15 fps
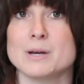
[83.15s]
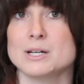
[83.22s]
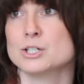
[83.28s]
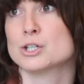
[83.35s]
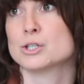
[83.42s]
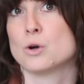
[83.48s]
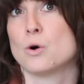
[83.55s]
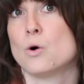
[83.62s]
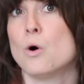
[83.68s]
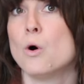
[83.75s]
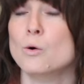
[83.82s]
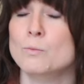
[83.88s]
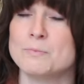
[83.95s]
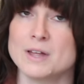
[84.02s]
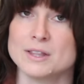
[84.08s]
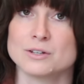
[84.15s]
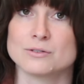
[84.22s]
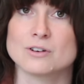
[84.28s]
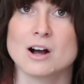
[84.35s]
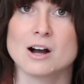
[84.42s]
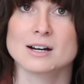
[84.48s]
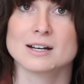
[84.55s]
and just hope that the
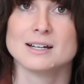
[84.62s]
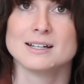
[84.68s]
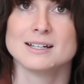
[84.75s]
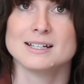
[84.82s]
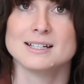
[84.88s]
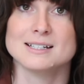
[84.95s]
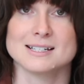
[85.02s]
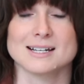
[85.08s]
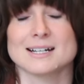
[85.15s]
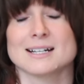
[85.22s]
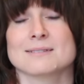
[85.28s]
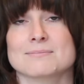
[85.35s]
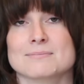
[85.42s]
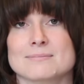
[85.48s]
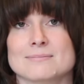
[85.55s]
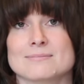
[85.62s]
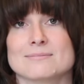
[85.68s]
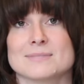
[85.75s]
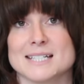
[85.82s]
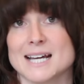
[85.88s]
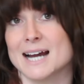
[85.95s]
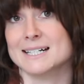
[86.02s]
rock is gonna
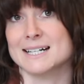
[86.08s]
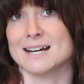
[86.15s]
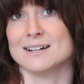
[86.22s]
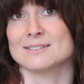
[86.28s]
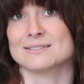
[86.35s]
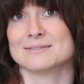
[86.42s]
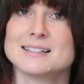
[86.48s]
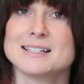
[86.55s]
die down.